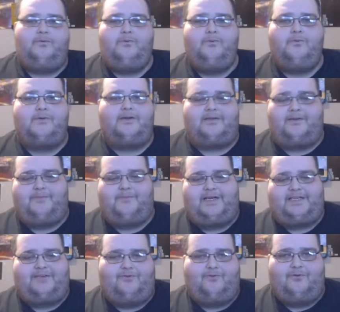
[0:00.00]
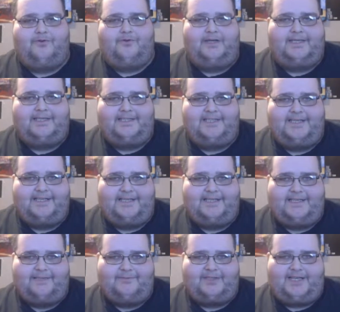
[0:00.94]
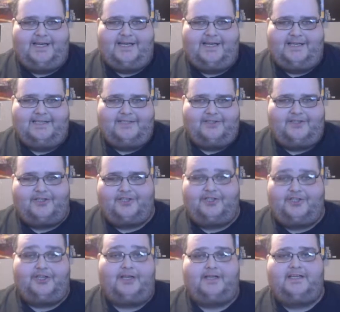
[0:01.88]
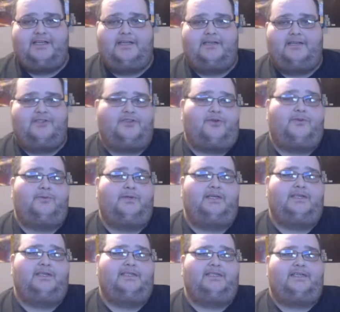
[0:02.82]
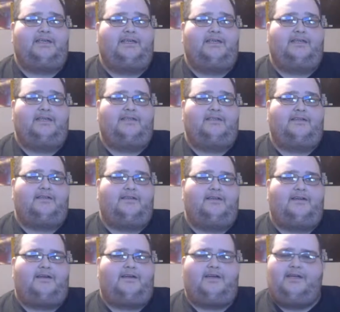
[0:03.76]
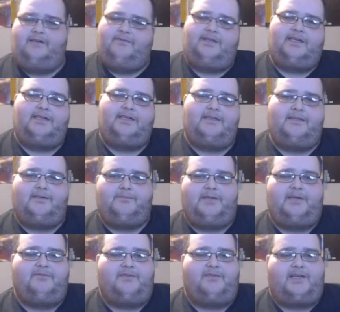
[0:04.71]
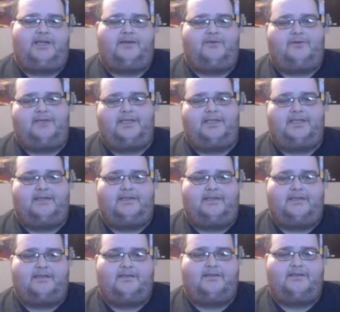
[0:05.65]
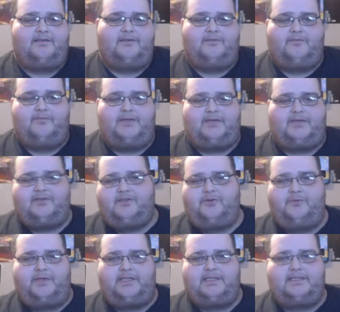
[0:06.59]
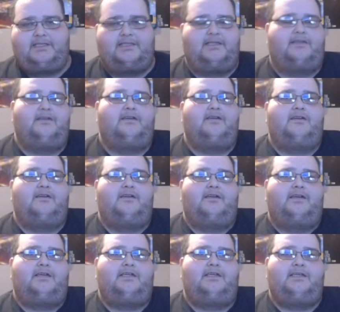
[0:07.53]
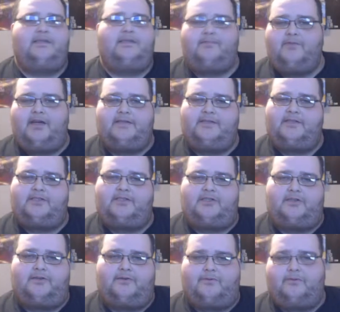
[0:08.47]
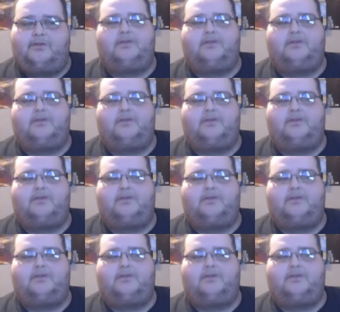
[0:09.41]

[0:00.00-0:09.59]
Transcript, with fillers: Welcome back to Rated Jay Games, guys. Jay here as always, and I haven't had an update video in about two weeks, and I'm rather due.